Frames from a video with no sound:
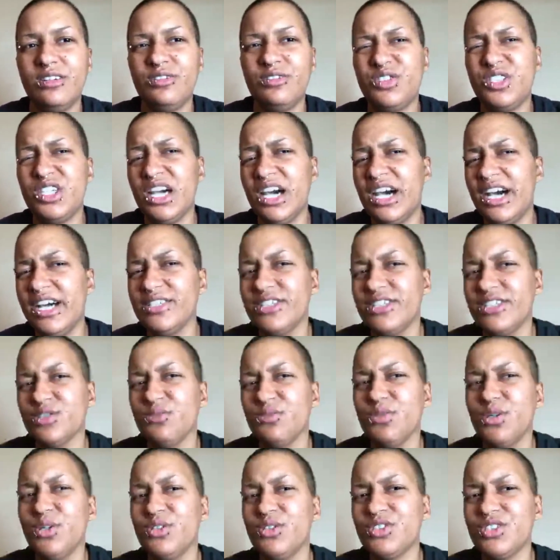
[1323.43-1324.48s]
if she hides her
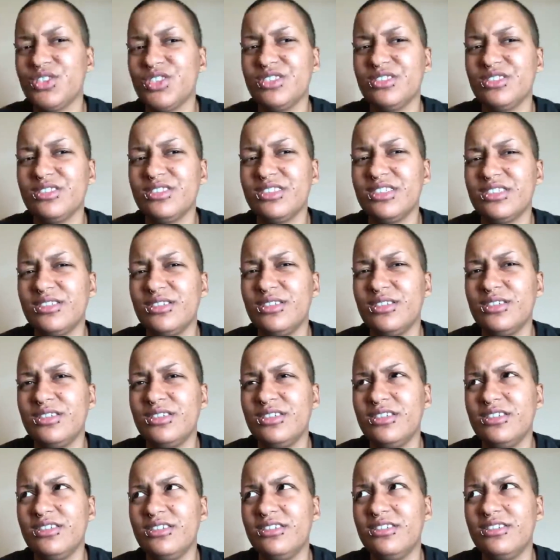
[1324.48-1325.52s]
emotions,
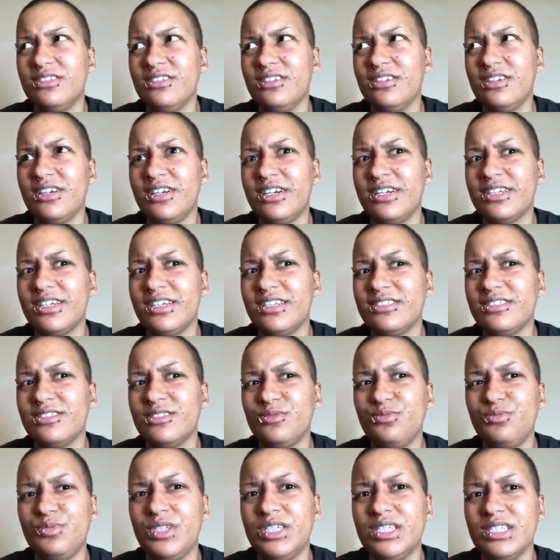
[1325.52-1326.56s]
I guess
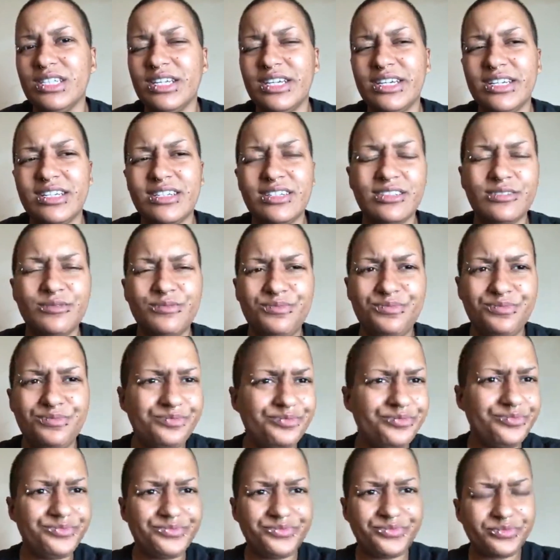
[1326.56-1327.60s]
it'd be like
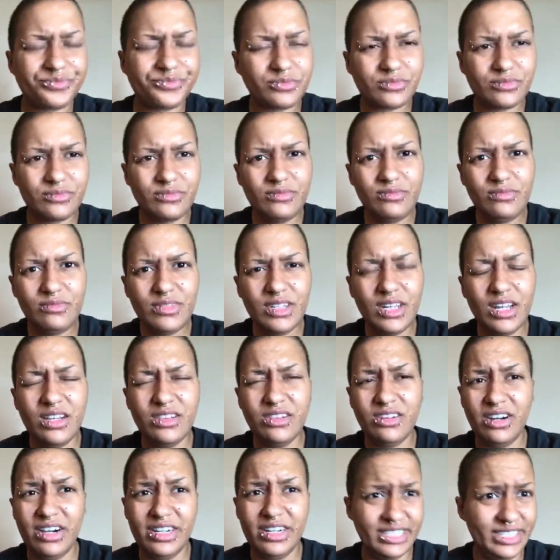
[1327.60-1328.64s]
a
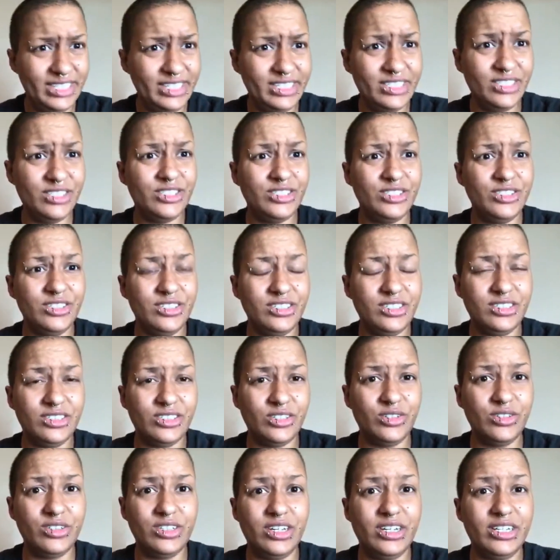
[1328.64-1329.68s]
lot
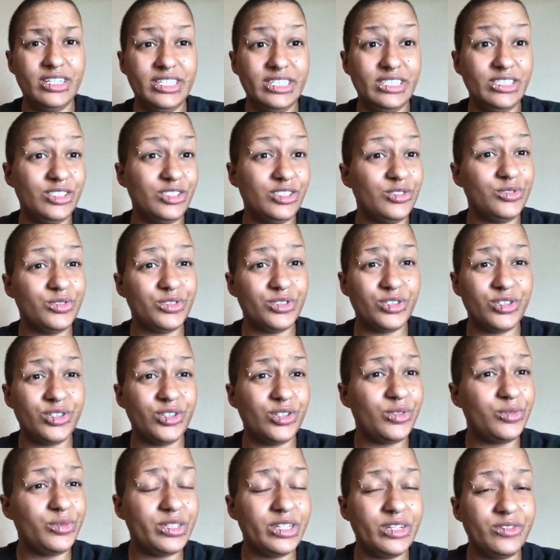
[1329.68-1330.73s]
easier, a lot easier on her
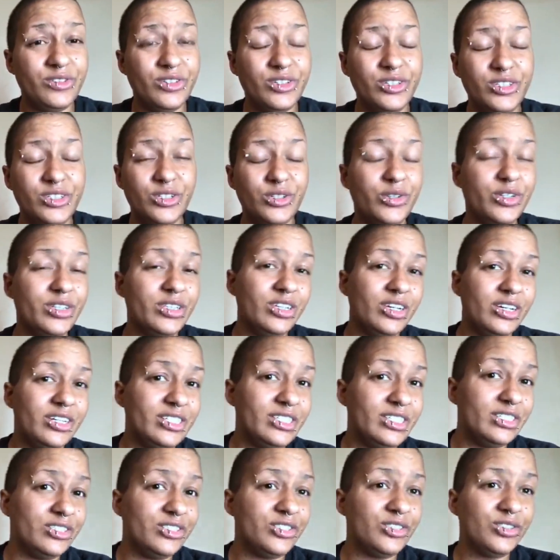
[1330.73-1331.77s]
or whatever, a lot
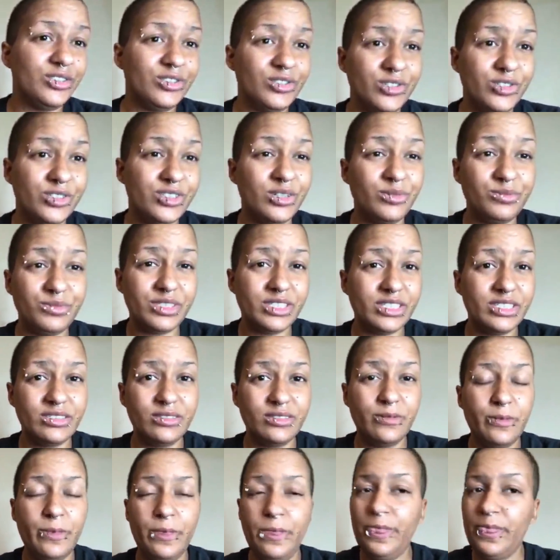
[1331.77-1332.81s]
easier or something.
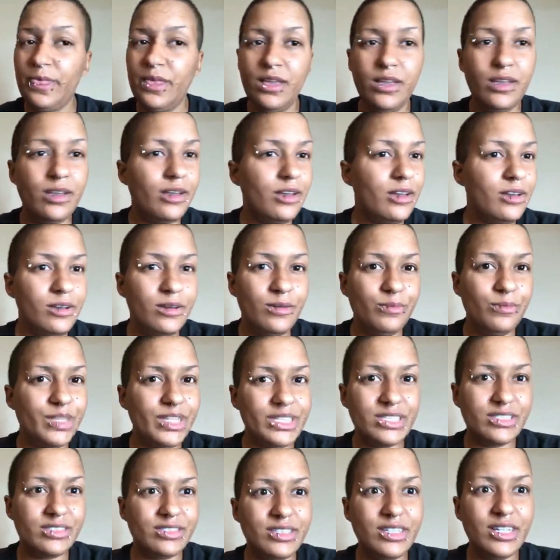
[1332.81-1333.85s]
But
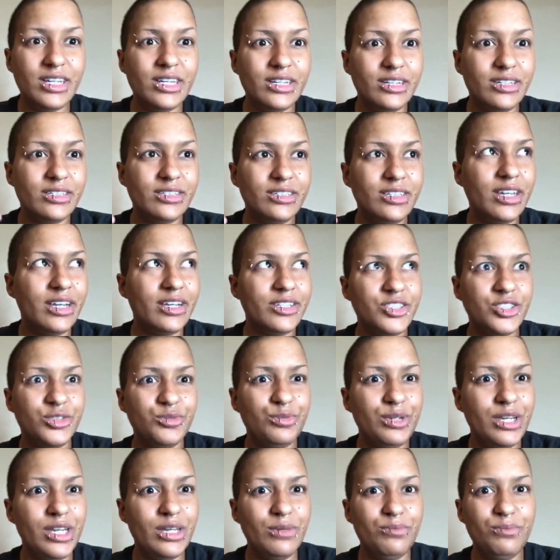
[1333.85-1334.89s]
that's the thing. Yeah, she
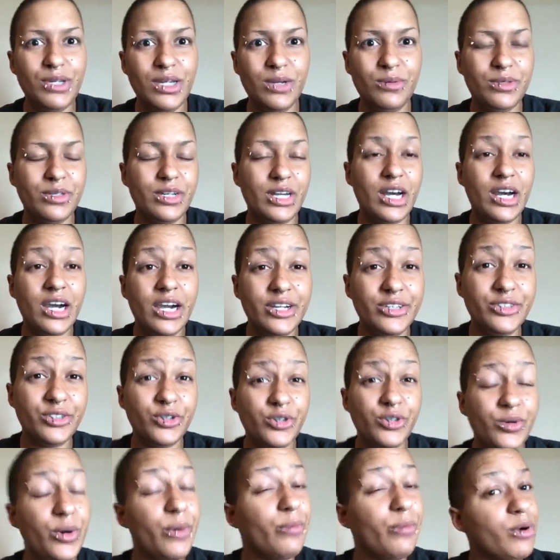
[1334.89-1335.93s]
may be able to hide
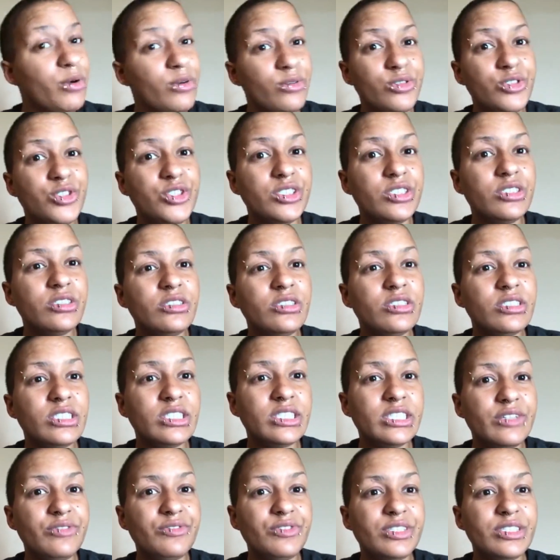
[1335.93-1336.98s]
her emotions and
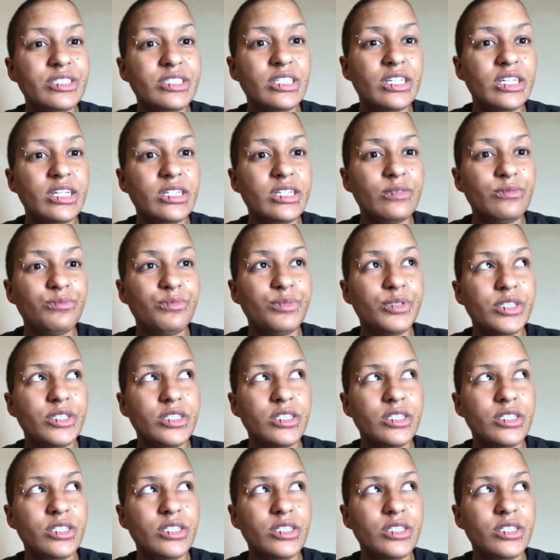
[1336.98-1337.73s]
everything, but,